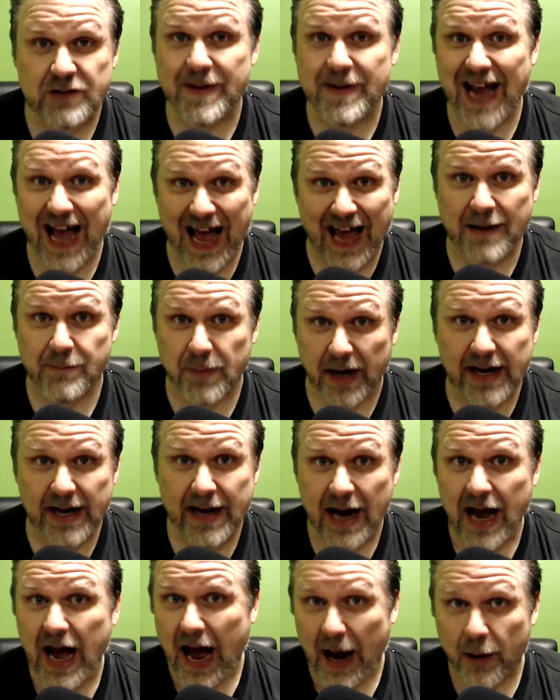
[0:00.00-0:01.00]
be, hi,
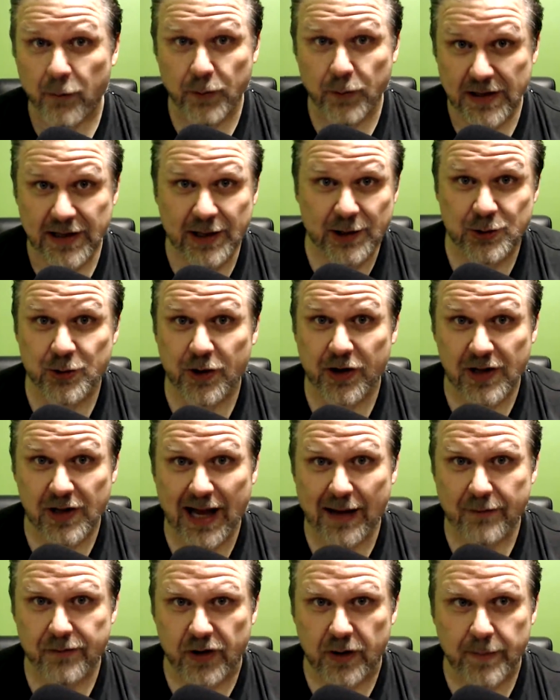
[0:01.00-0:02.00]
Mike. I really enjoy your
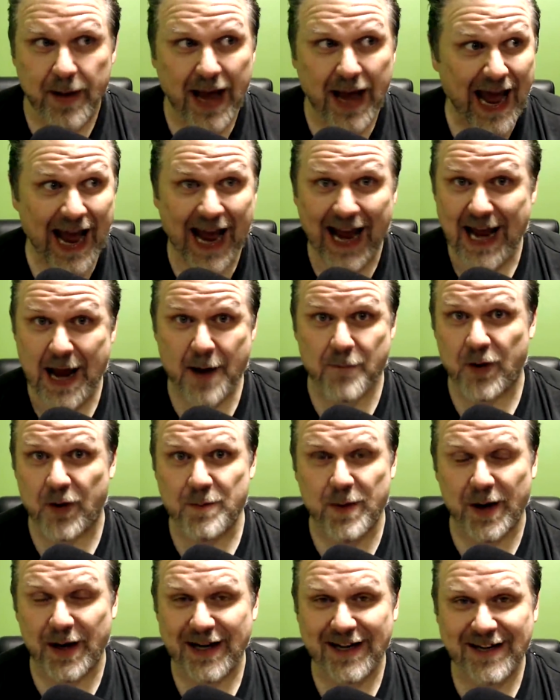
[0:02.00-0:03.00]
live stream. Hey,
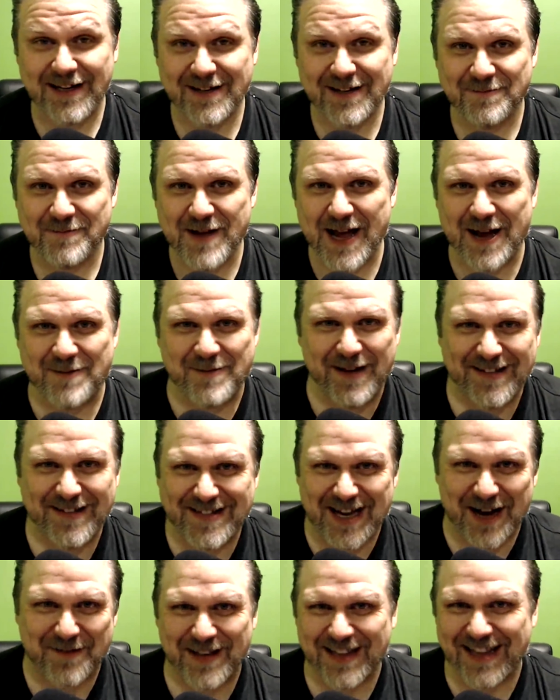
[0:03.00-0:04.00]
everybody. Maybe
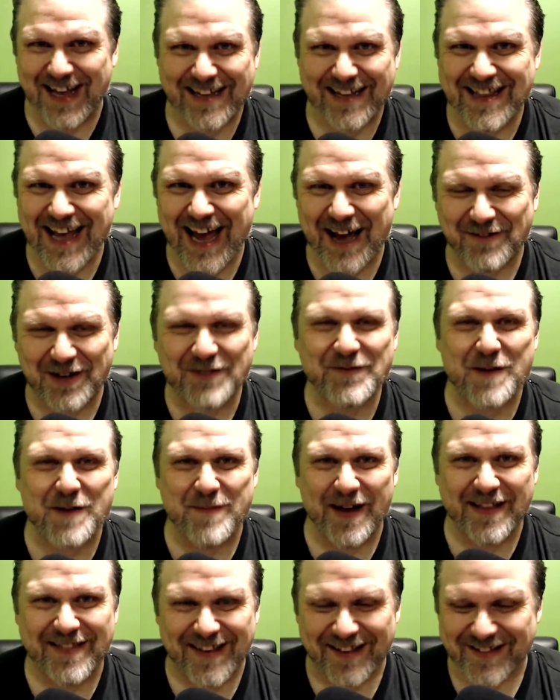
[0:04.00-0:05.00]
something like that. What if I
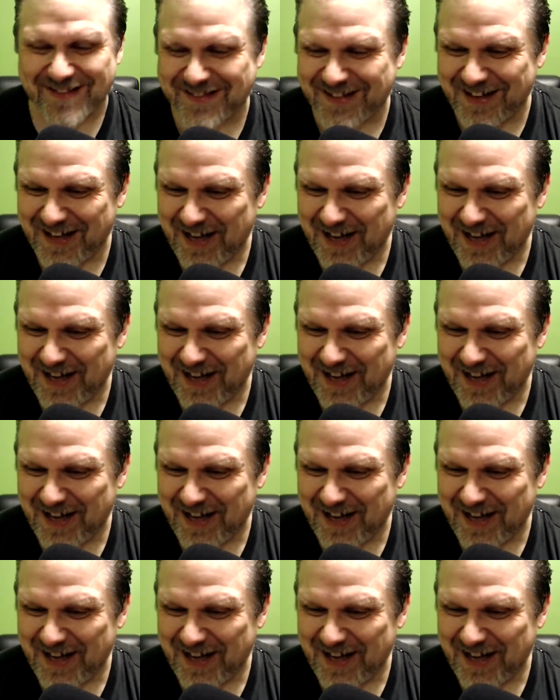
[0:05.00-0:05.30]
meant this?